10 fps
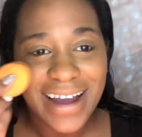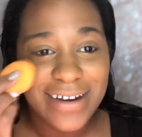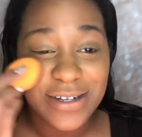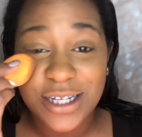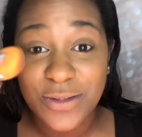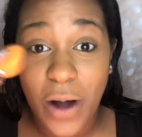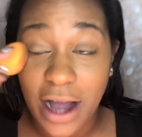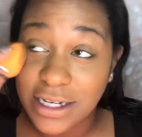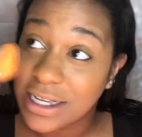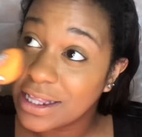and if she's
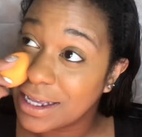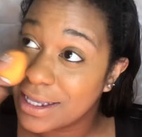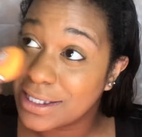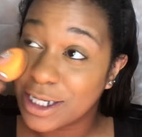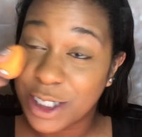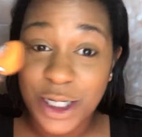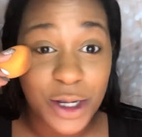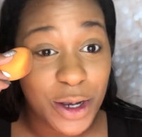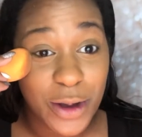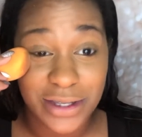watching this, she
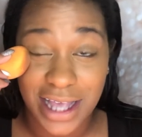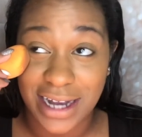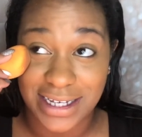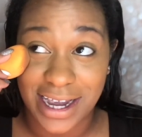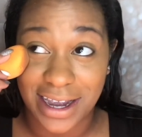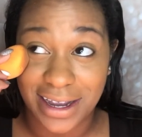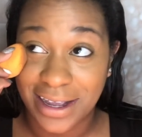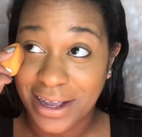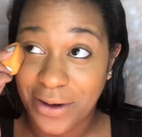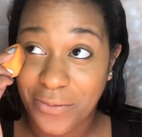knows that day.
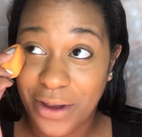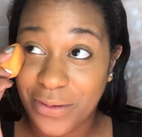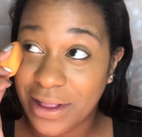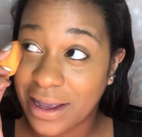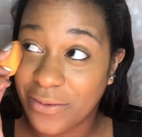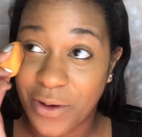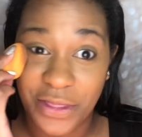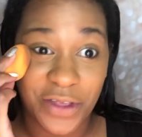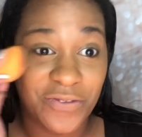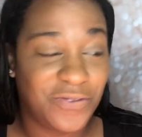We were like,
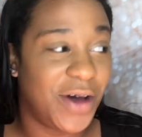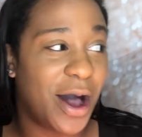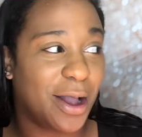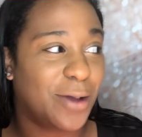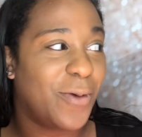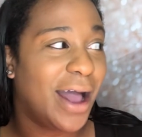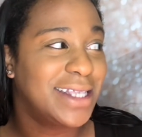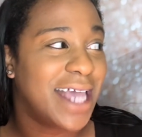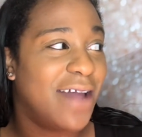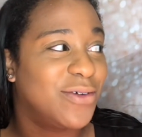what the fuck? Why
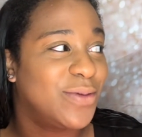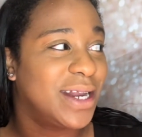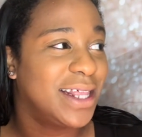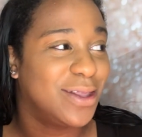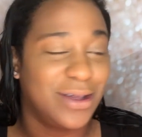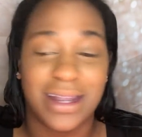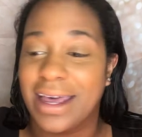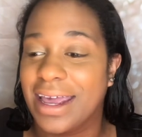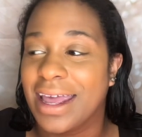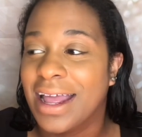does everybody look
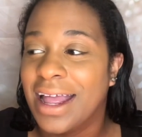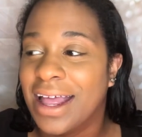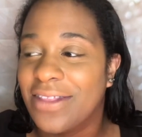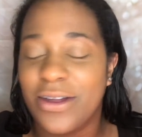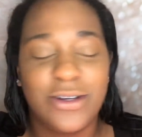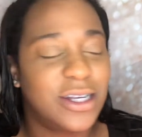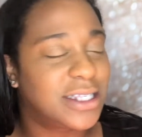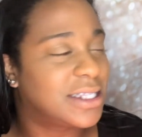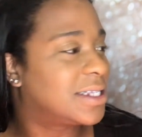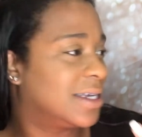like they're
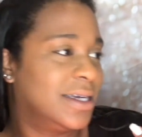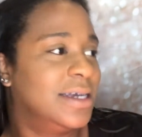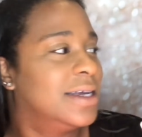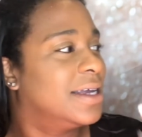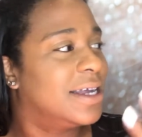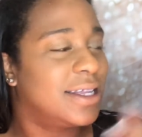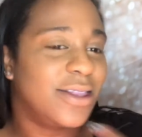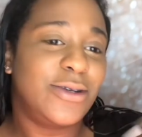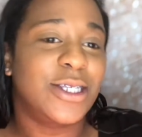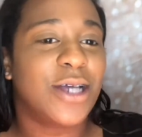just
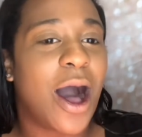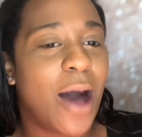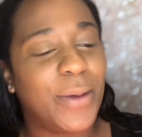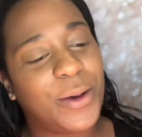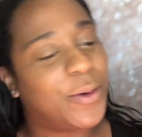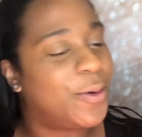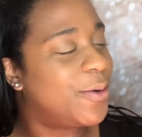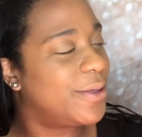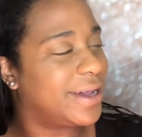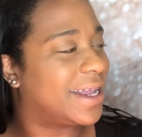they're just calm and
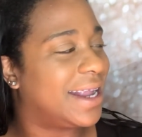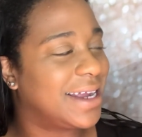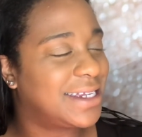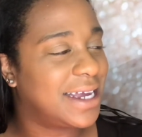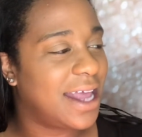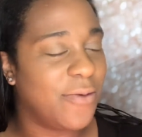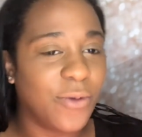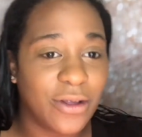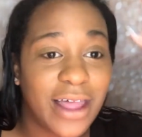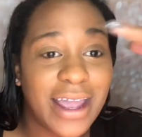cool and collected, and
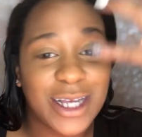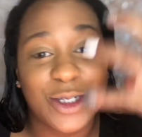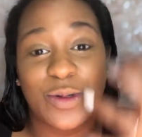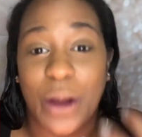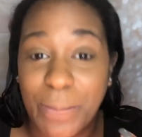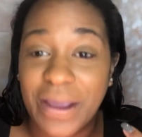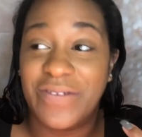we're like drippy